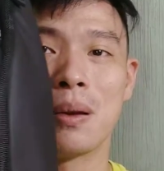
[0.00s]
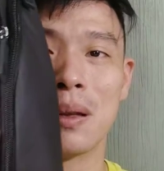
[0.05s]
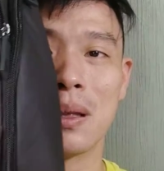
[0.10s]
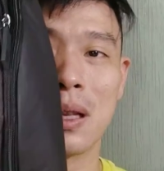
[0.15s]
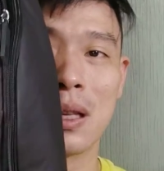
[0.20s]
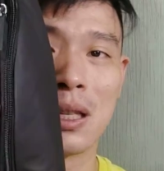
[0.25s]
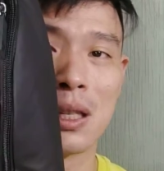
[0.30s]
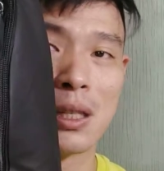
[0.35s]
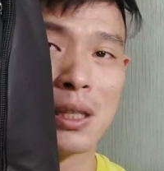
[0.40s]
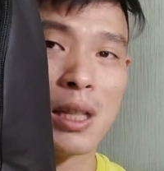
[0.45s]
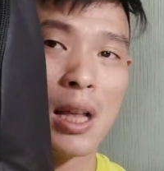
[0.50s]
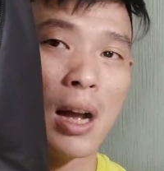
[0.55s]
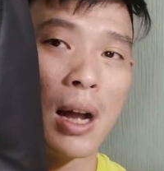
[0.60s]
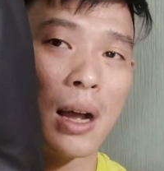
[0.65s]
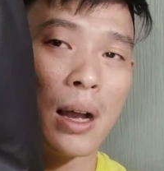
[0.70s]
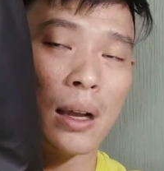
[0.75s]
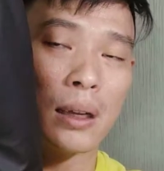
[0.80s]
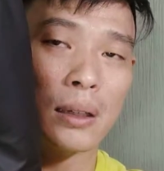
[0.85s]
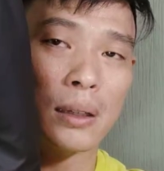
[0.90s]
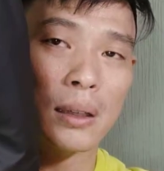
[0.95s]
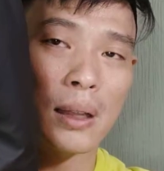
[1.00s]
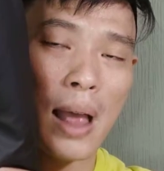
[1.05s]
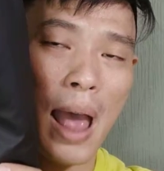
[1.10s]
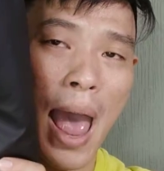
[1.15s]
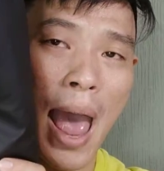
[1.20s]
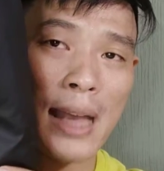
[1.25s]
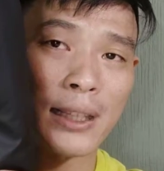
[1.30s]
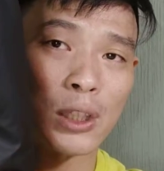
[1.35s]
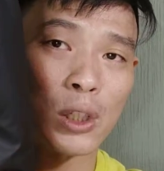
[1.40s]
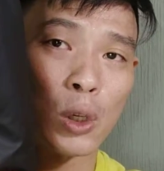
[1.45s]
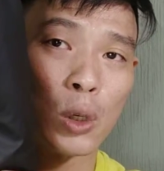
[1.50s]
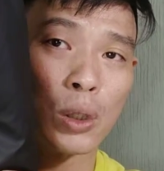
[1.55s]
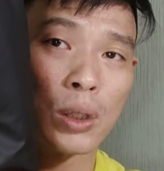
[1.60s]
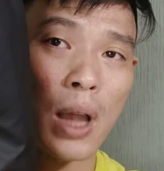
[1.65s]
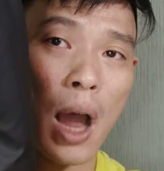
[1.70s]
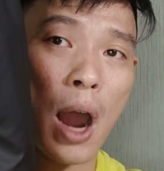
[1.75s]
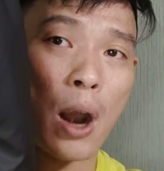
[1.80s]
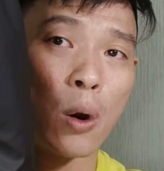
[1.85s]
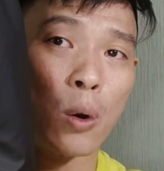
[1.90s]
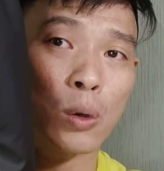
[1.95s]
This is the Asus
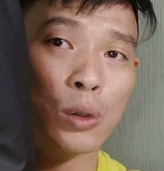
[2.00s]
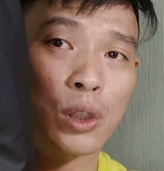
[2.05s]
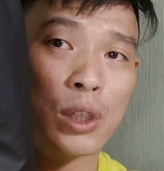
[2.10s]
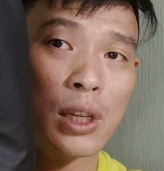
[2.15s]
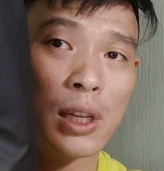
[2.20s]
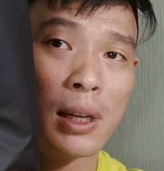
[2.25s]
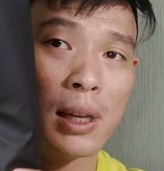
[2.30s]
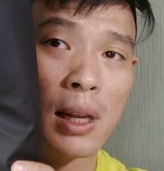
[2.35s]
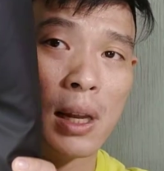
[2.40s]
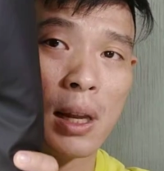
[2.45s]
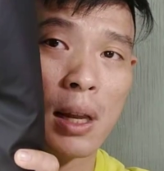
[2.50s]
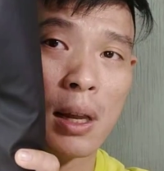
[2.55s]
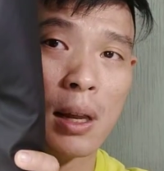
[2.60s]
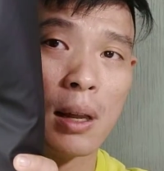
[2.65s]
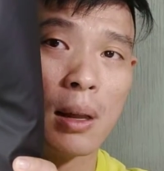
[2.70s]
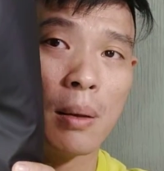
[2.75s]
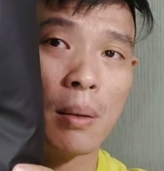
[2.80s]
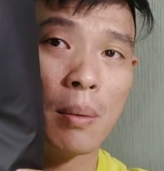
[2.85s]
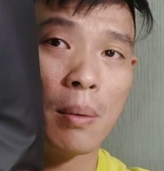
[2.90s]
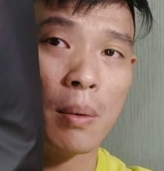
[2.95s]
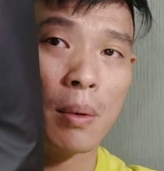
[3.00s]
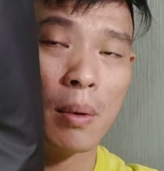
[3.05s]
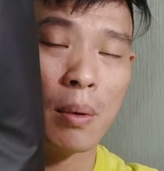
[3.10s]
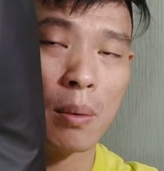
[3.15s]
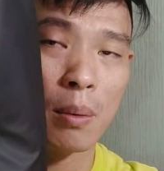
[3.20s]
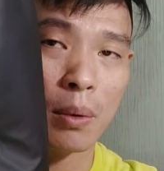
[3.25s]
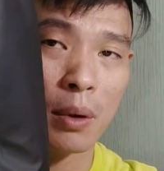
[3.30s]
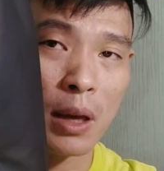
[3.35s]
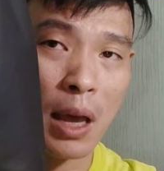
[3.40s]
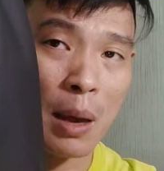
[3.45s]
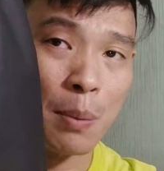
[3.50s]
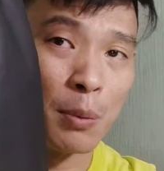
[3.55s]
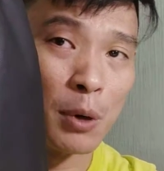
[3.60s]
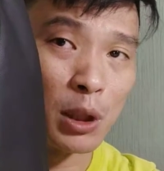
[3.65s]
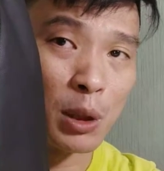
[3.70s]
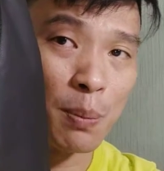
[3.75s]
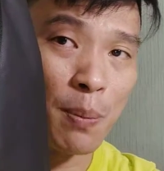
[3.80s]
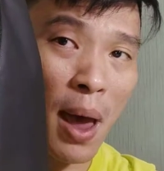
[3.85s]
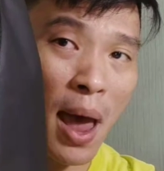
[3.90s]
ROG Gamers